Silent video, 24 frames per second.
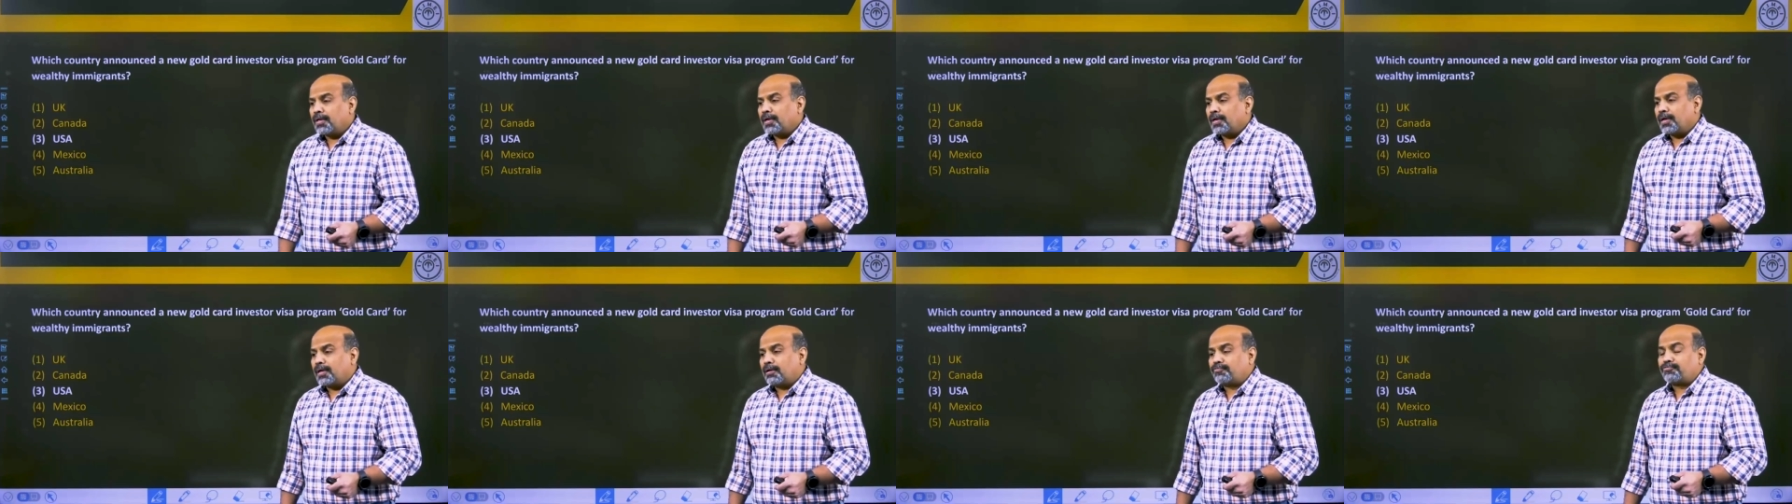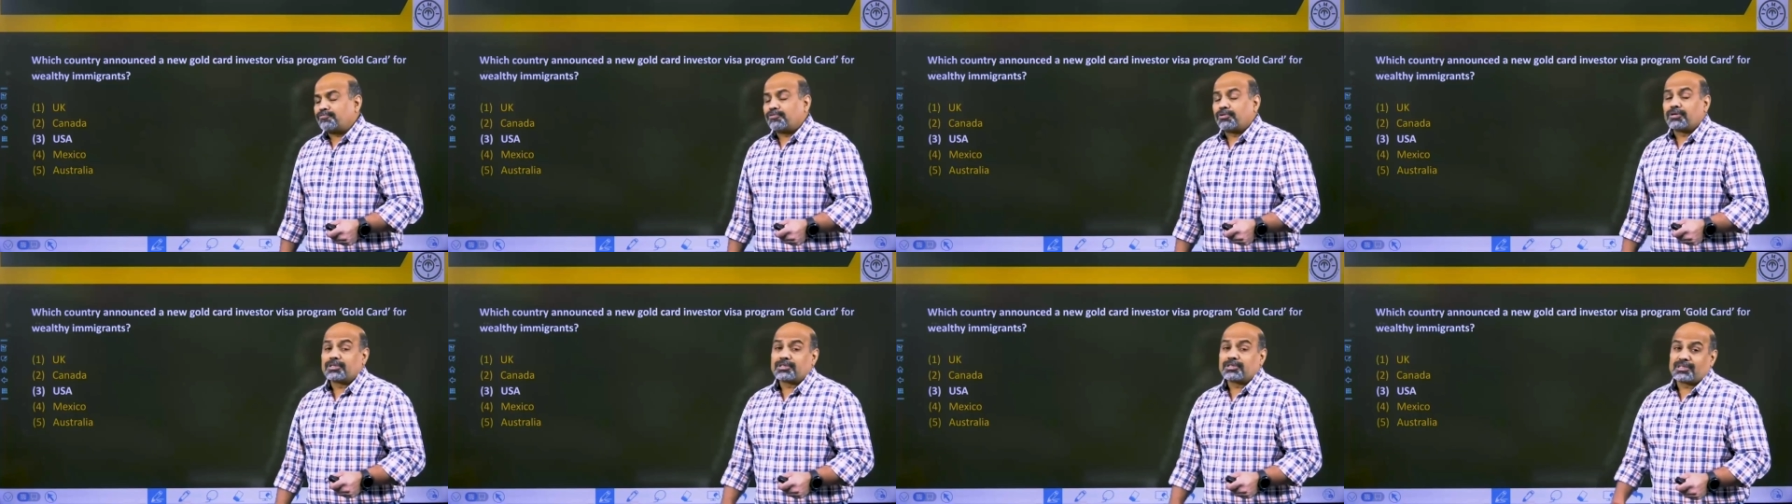And of
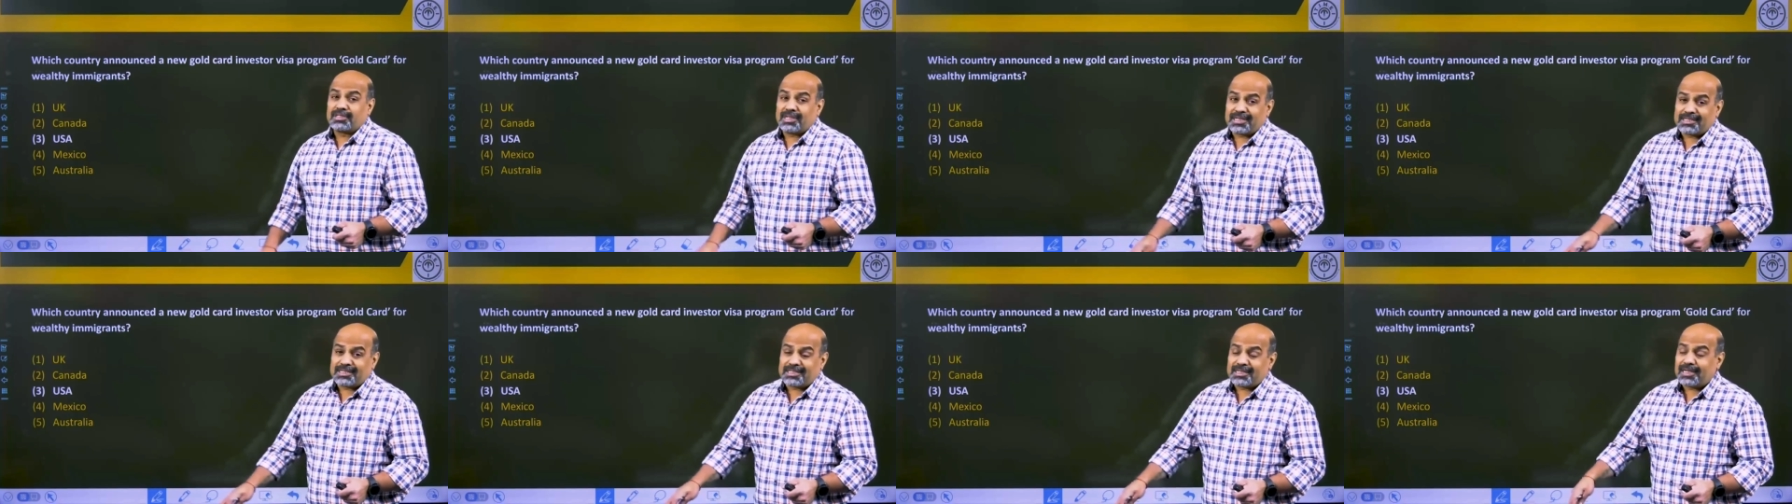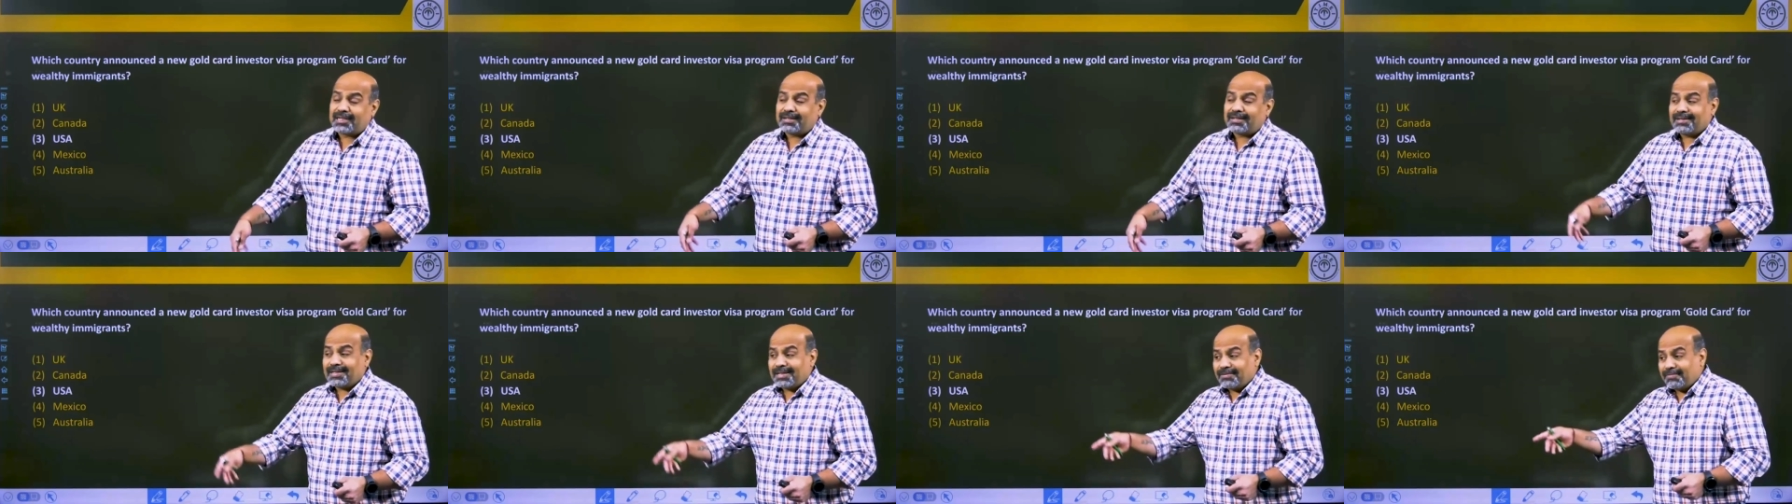course, they
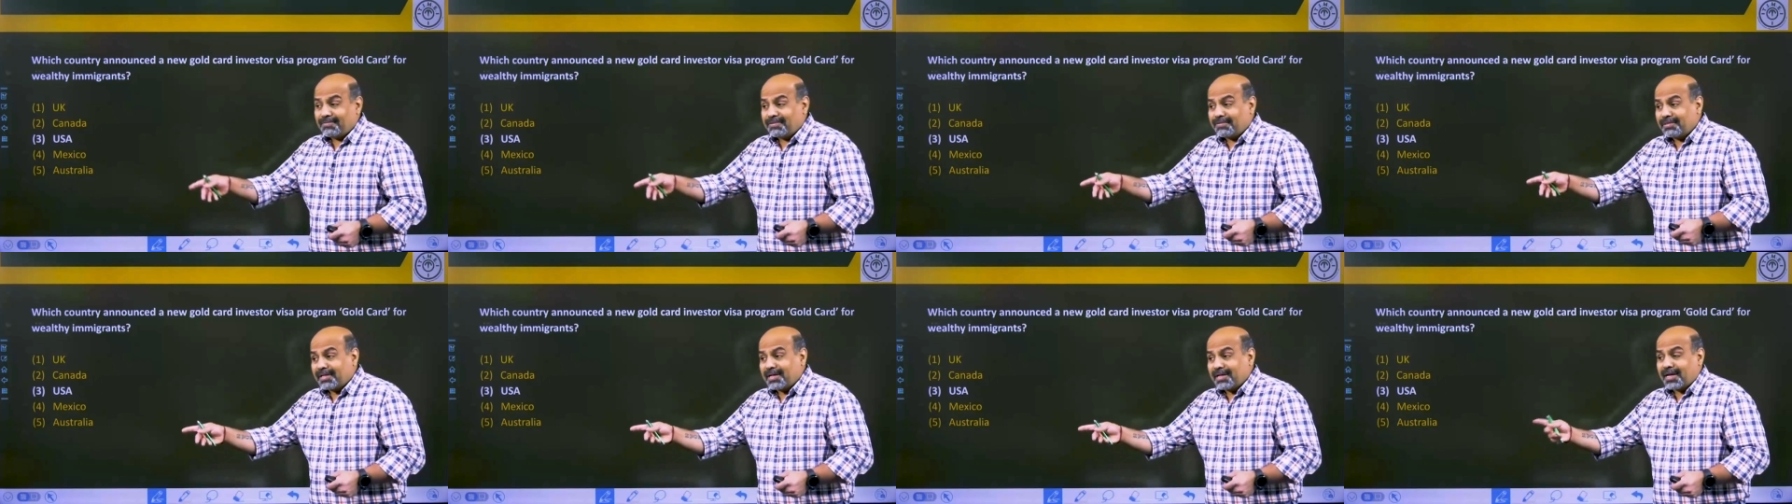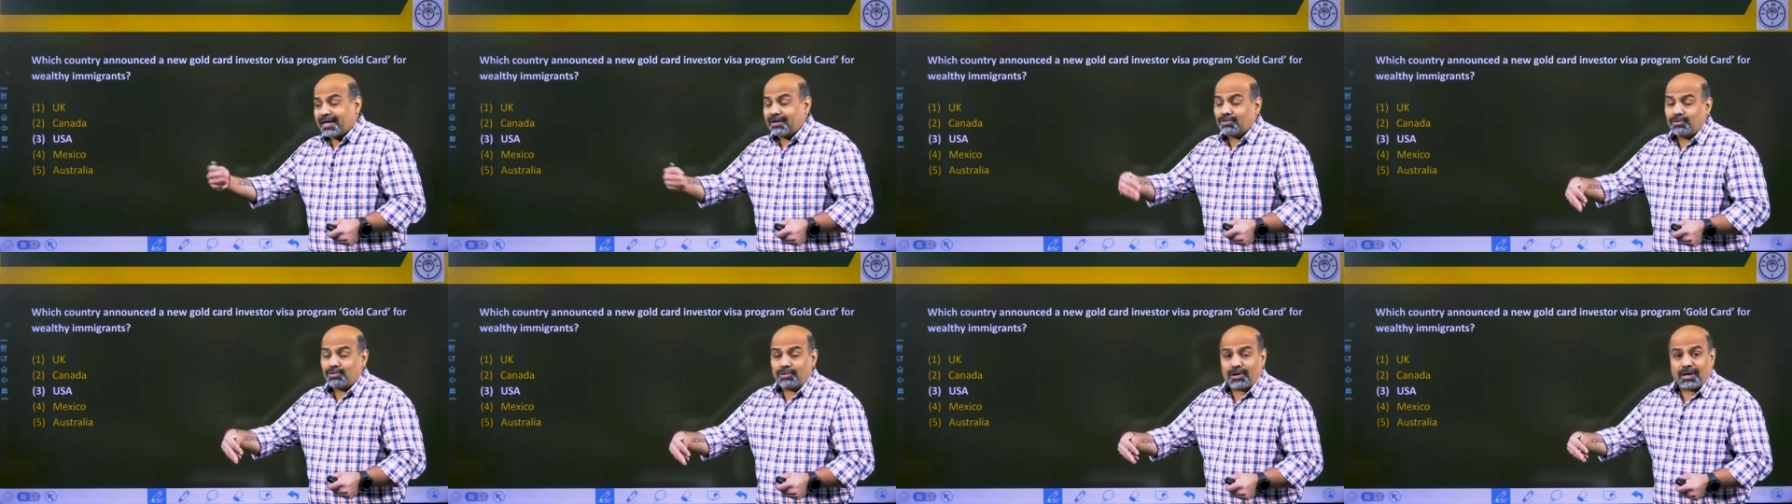say even the
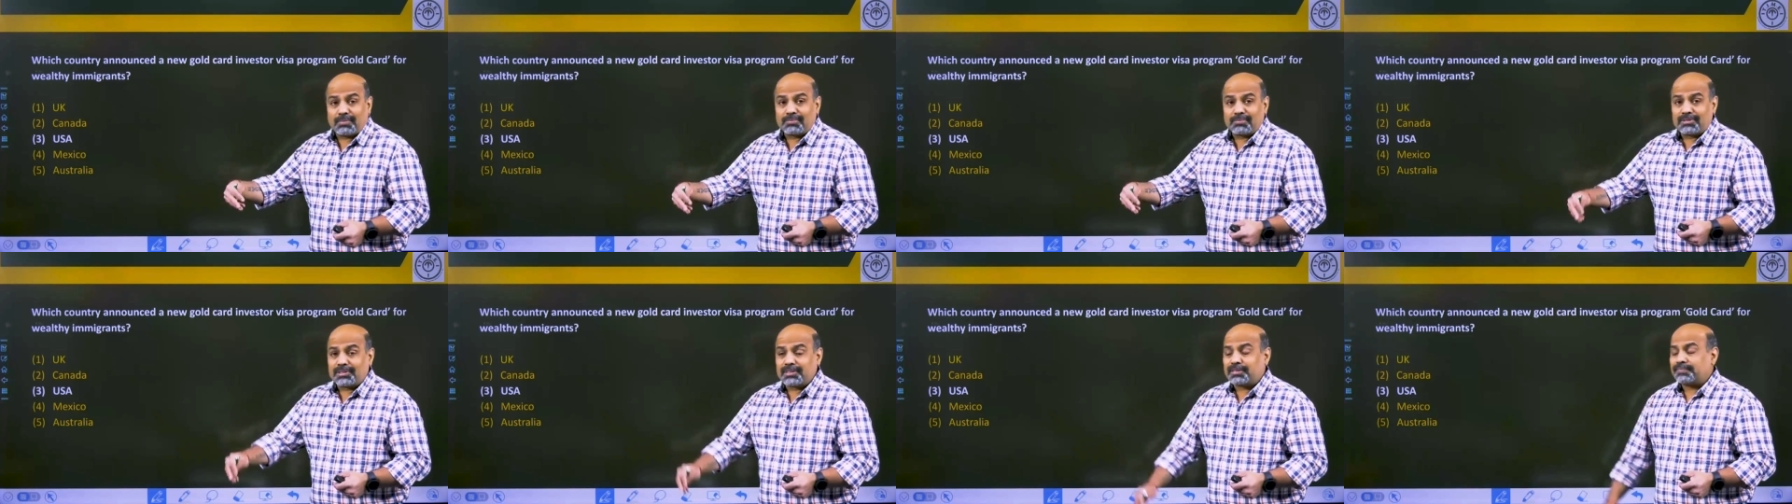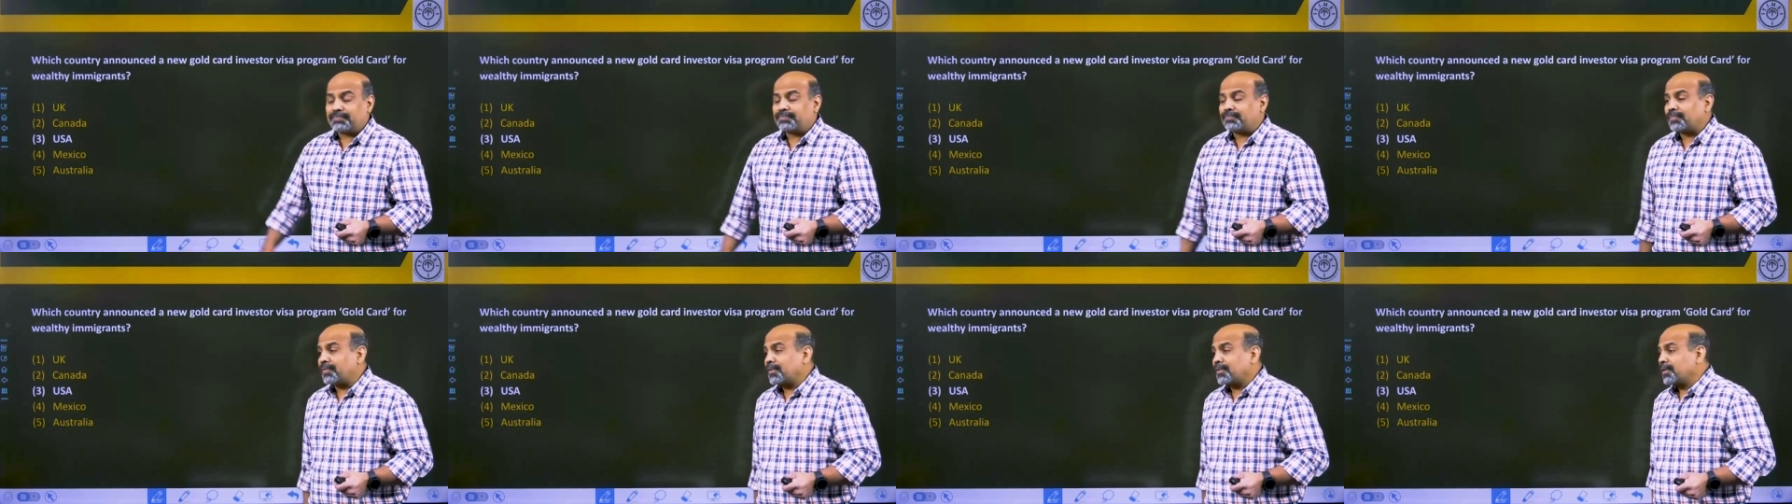guy who comes in.
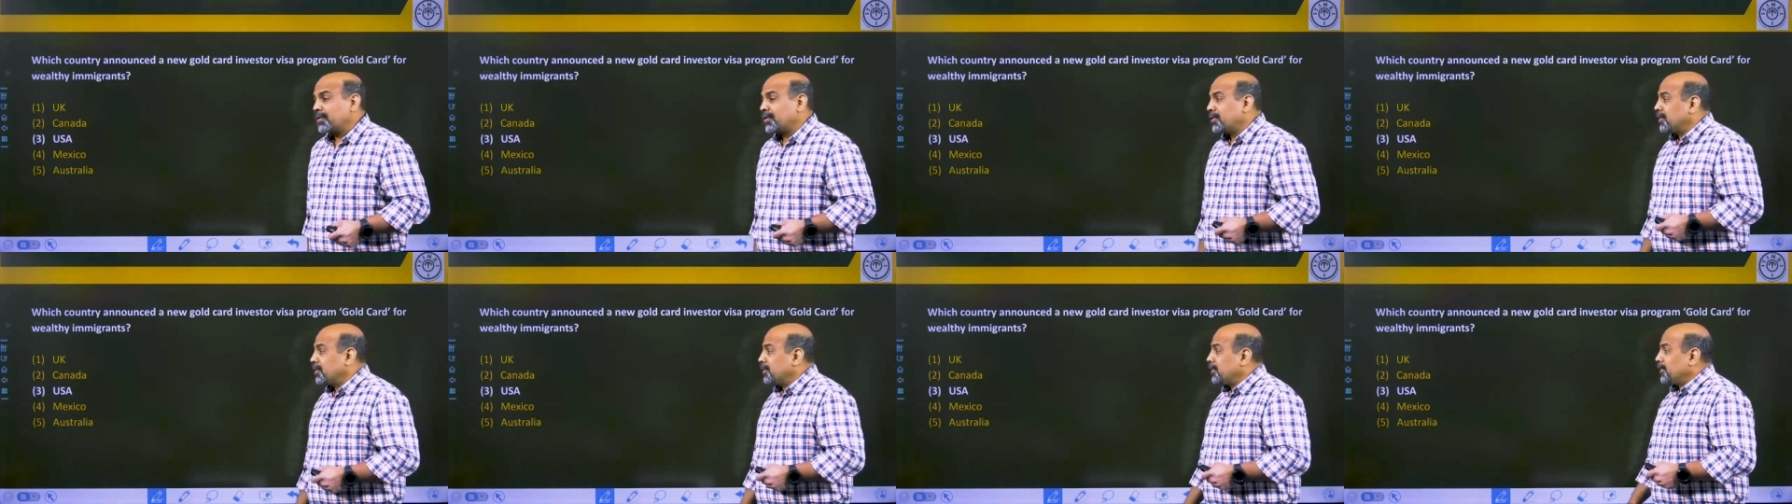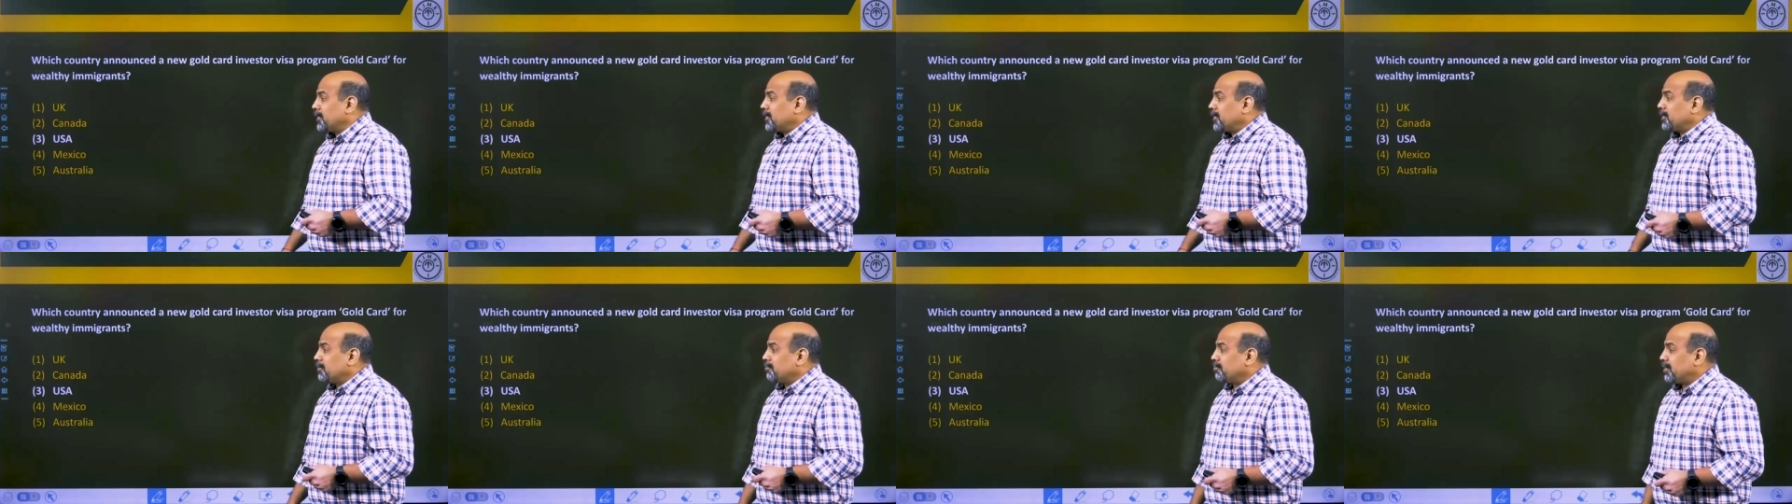
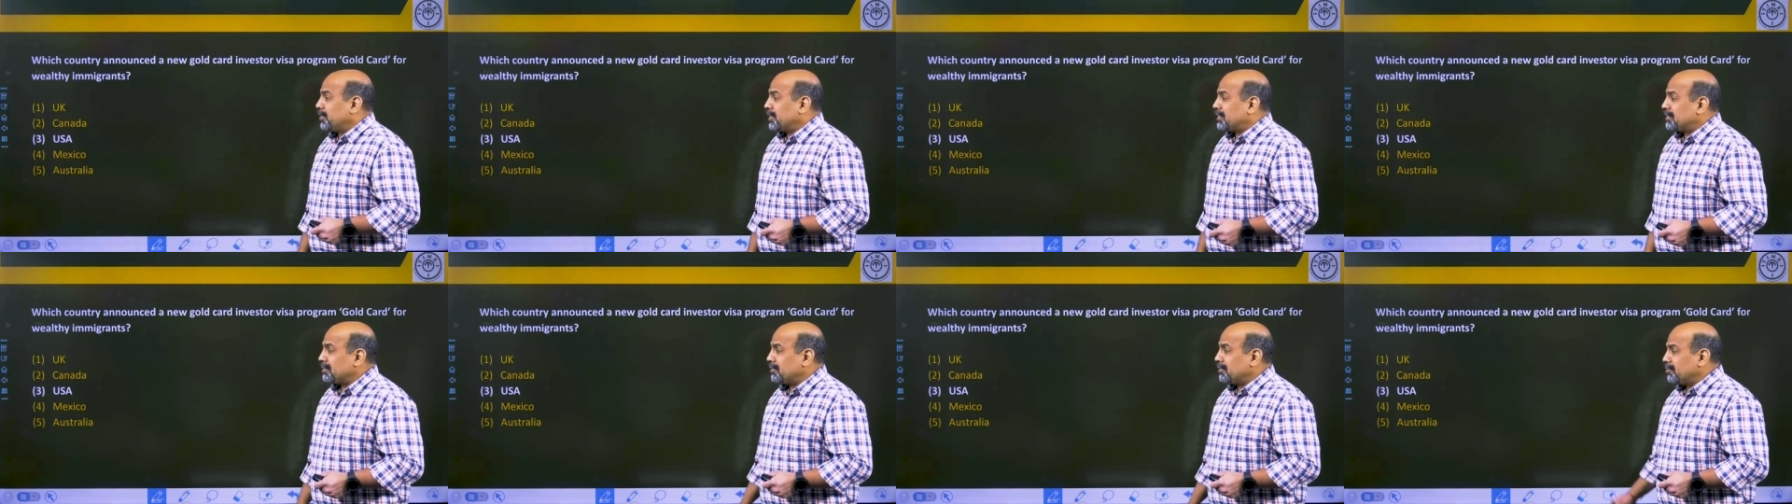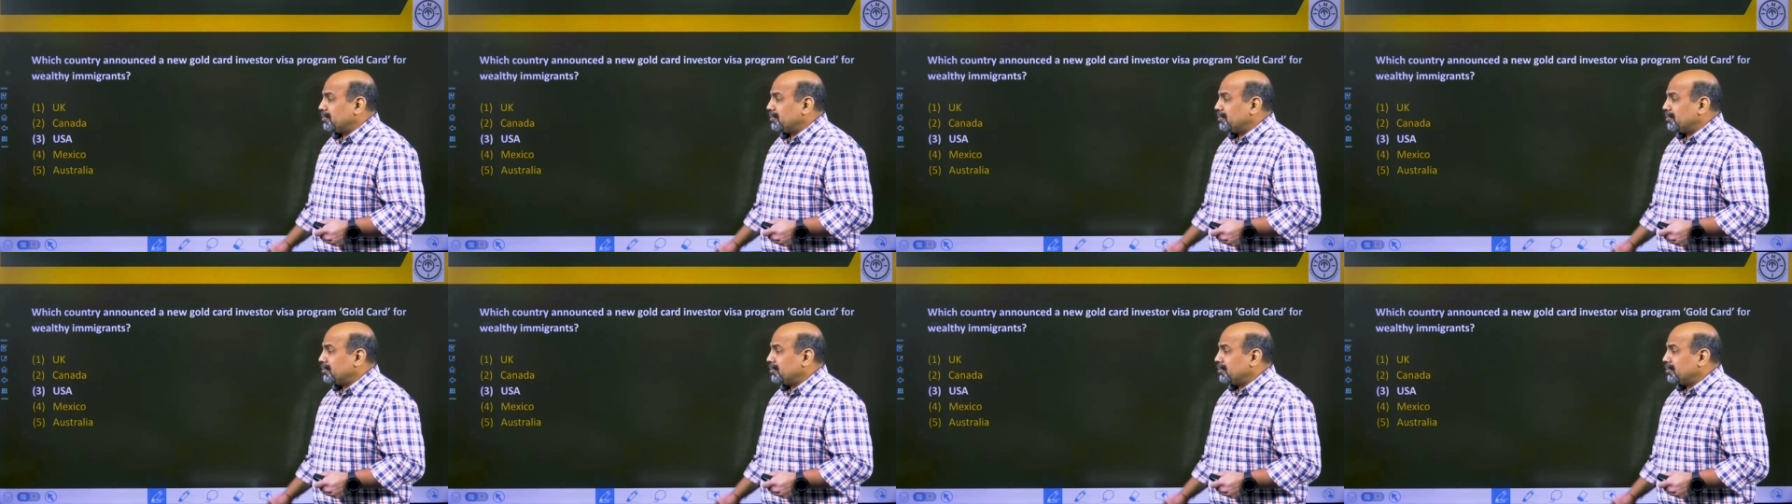But